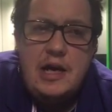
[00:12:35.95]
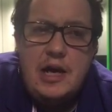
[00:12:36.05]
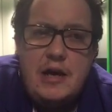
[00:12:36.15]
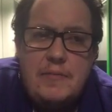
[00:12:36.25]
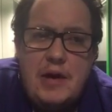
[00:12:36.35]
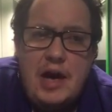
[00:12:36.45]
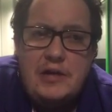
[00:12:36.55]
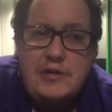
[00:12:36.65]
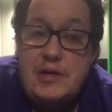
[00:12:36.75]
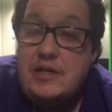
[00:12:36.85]

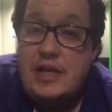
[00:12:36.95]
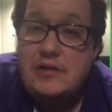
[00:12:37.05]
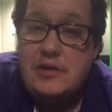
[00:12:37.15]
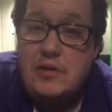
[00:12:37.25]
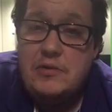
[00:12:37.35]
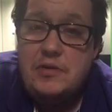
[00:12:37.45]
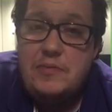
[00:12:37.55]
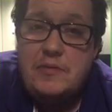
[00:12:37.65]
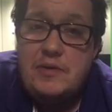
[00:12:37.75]
and you actually get to contribute,